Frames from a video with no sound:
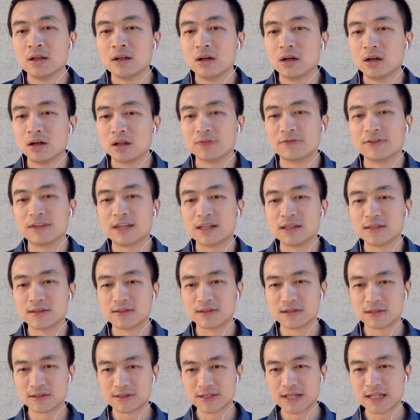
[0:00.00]
all of these
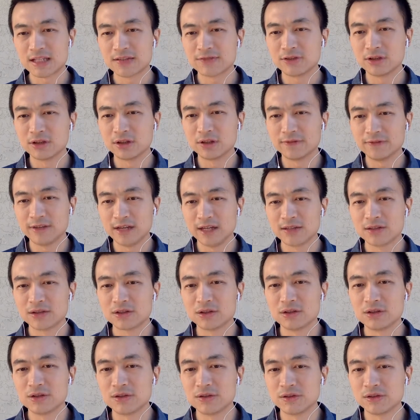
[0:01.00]
successful
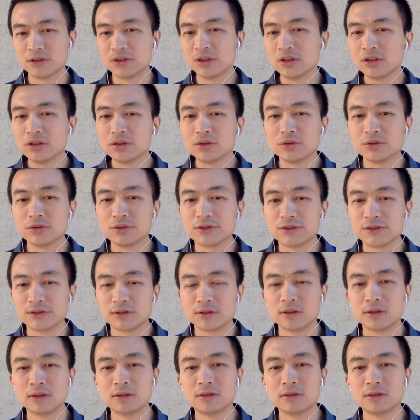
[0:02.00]
investors use.